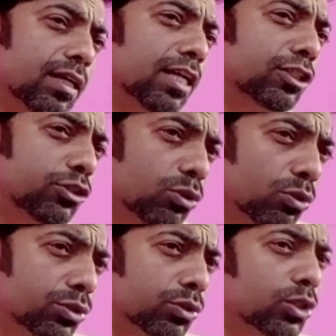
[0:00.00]
It
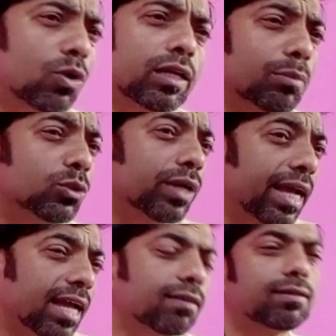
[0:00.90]
shows you're not able to
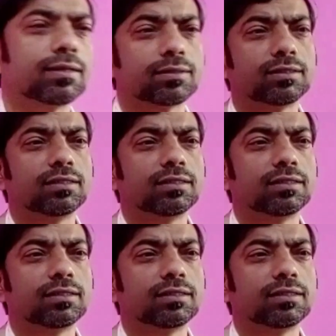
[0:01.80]
handle it.